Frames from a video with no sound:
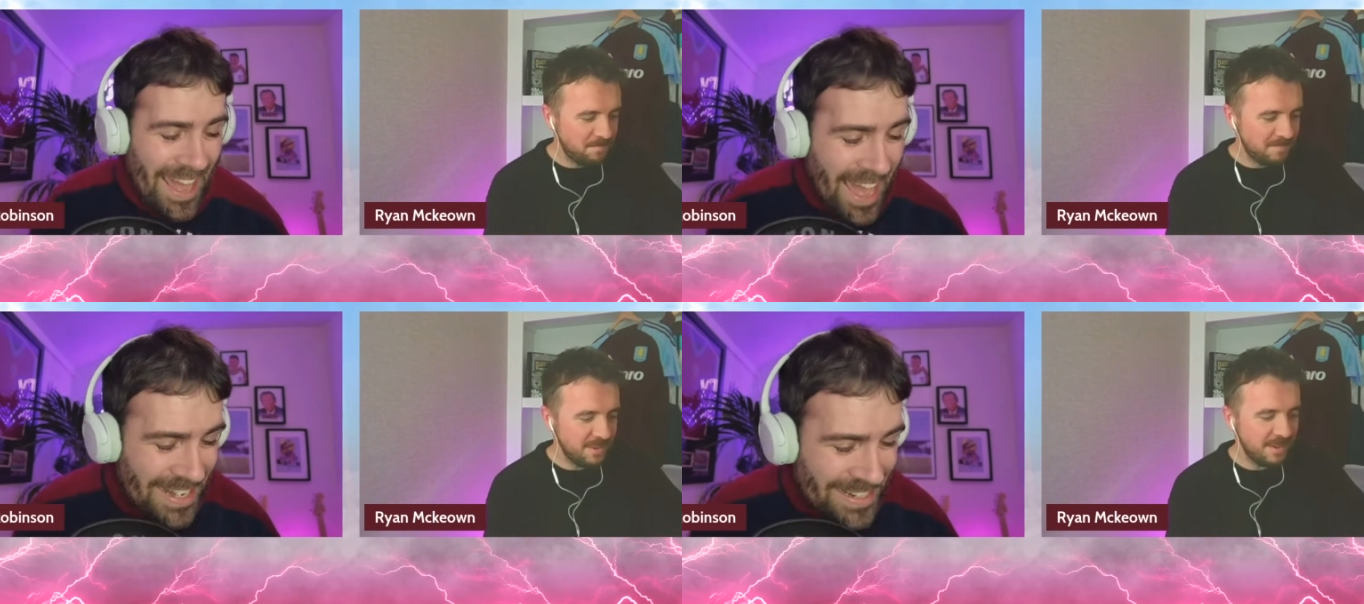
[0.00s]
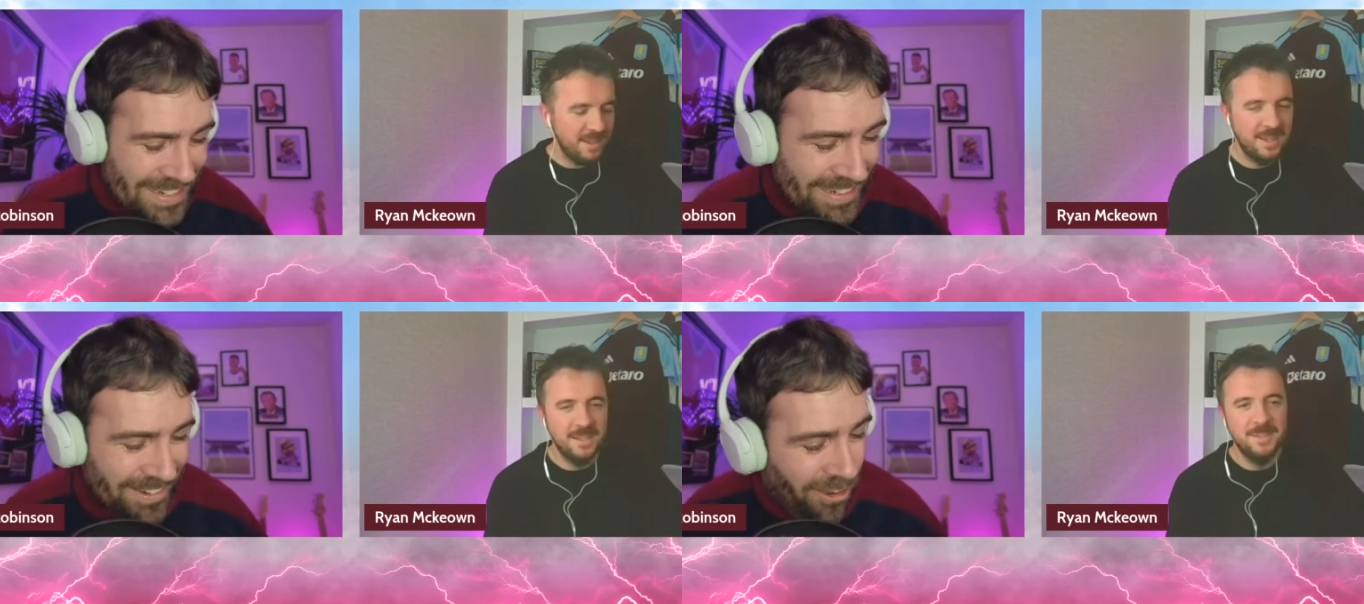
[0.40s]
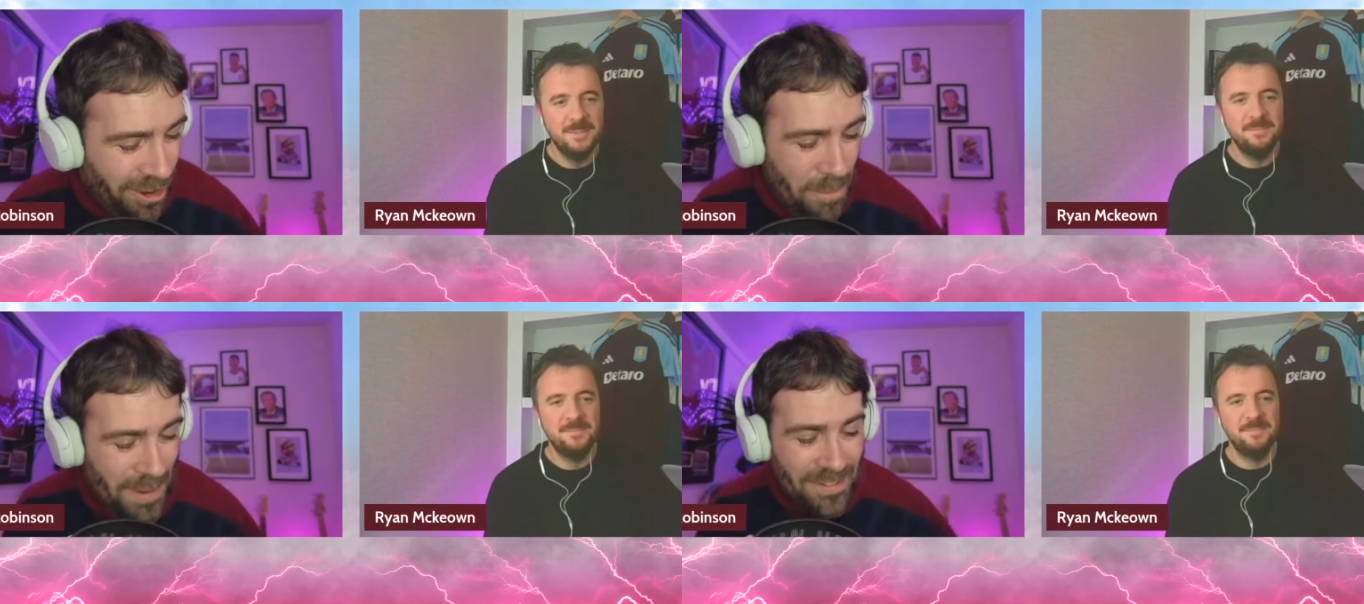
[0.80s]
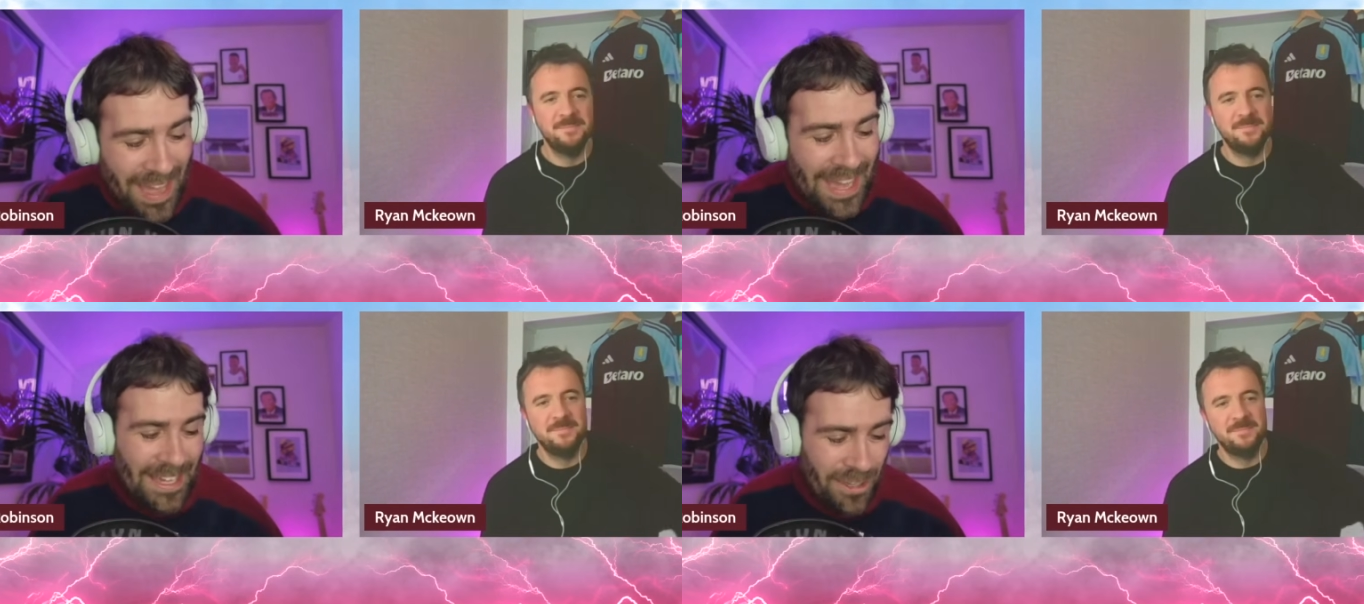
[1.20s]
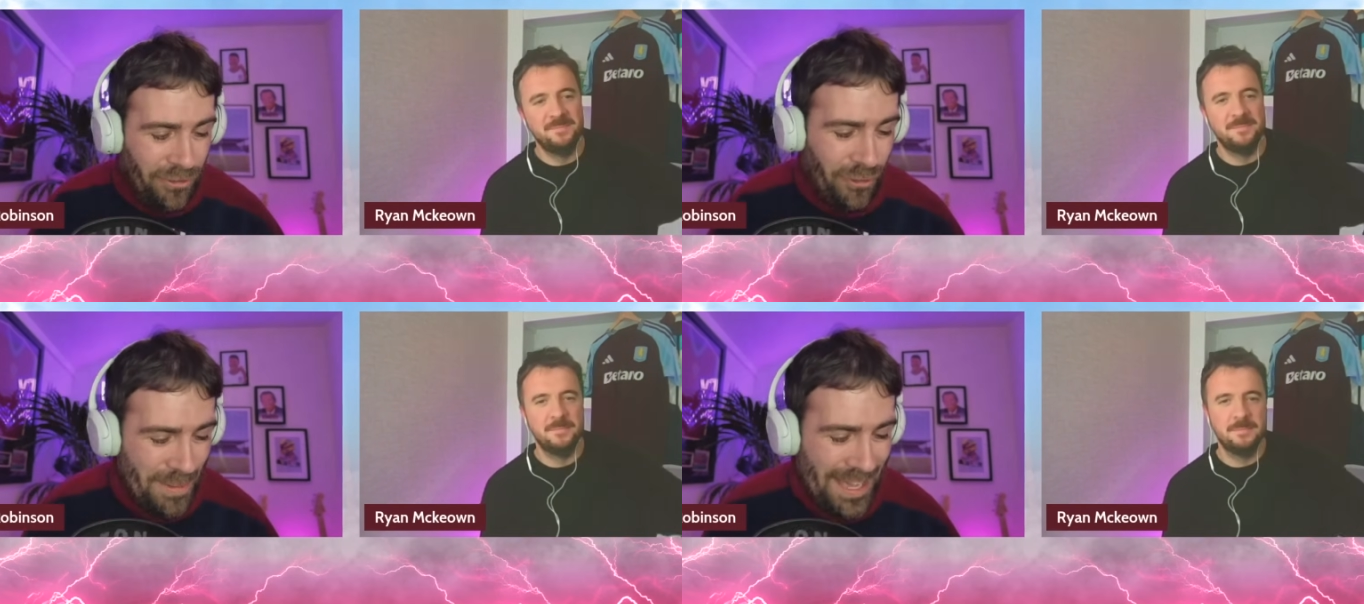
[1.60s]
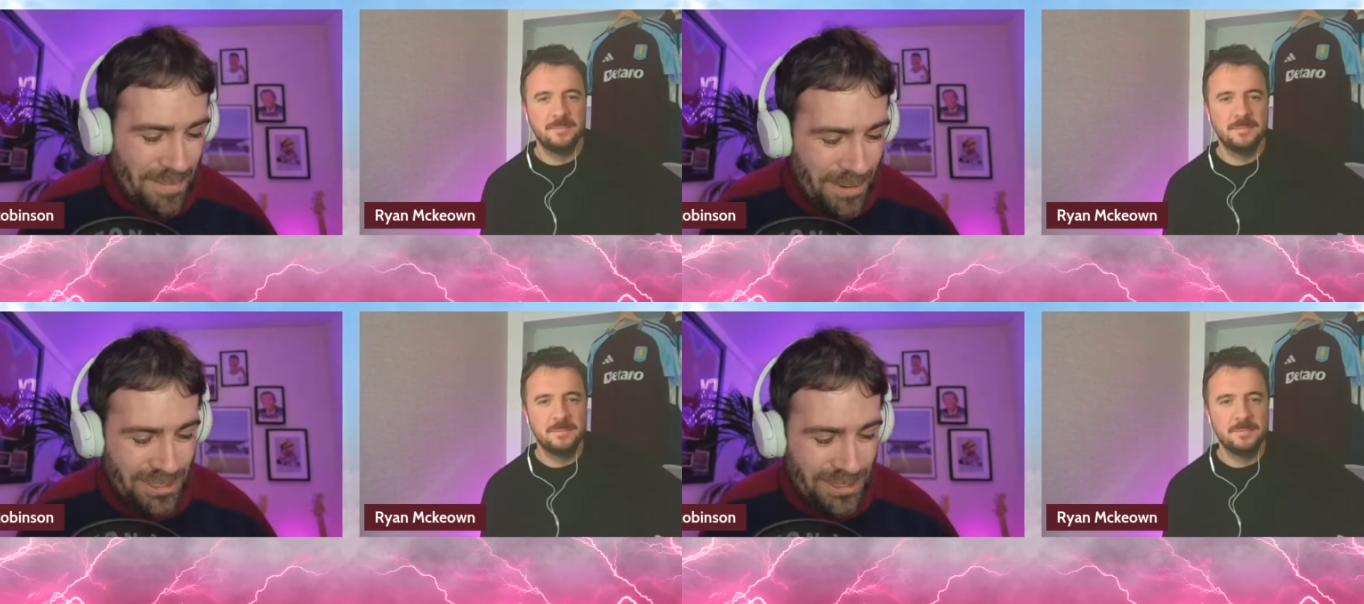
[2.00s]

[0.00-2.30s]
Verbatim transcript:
Speaker 1: ended on a bit of anger for me because